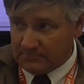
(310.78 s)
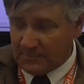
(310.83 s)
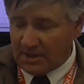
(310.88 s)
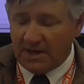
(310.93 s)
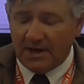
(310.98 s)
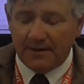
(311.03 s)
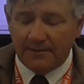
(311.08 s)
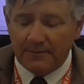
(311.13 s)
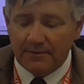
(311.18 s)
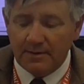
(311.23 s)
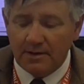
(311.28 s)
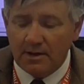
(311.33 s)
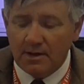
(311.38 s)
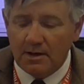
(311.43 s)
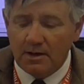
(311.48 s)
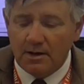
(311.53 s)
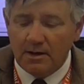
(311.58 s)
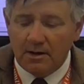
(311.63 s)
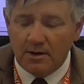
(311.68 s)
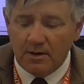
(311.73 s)
Okay.
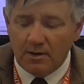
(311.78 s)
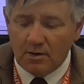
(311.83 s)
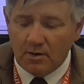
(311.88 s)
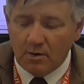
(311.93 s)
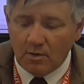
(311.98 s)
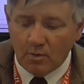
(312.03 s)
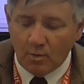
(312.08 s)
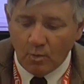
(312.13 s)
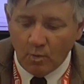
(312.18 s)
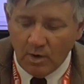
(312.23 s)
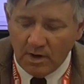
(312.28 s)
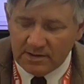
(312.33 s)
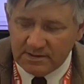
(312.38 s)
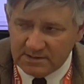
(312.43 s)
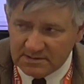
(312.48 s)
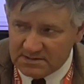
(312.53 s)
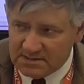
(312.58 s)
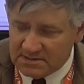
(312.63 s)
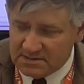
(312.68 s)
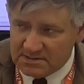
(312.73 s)
What
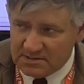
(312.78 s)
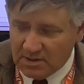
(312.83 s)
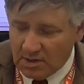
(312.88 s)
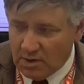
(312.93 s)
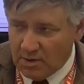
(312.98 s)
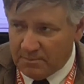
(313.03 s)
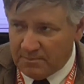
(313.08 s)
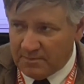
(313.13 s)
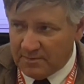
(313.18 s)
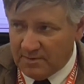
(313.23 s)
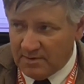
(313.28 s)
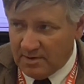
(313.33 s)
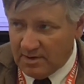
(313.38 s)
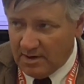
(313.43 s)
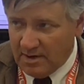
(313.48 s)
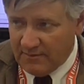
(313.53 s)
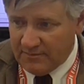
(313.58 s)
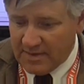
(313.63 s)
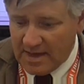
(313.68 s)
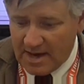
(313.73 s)
does the slope
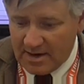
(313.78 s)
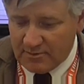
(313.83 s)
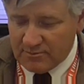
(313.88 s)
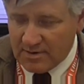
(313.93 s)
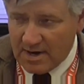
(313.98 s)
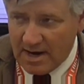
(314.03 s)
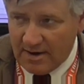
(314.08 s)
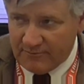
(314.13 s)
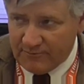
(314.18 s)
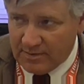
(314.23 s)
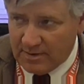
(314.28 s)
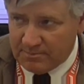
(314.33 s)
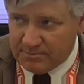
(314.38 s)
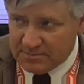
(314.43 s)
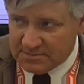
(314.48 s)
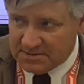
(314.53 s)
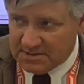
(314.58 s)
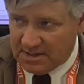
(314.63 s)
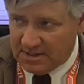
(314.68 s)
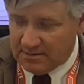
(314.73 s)
of that graph
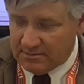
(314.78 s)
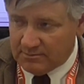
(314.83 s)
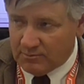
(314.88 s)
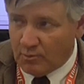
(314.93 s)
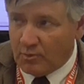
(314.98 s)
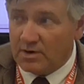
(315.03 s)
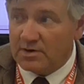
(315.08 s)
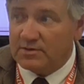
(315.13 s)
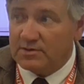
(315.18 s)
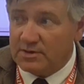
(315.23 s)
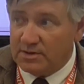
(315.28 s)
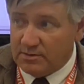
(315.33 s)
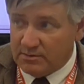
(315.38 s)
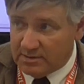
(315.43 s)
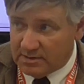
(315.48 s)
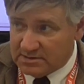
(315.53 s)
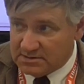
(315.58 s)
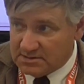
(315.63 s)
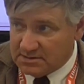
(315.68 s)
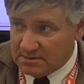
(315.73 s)
represent? What are the
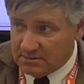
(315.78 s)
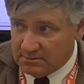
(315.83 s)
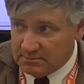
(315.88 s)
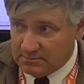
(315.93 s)
units?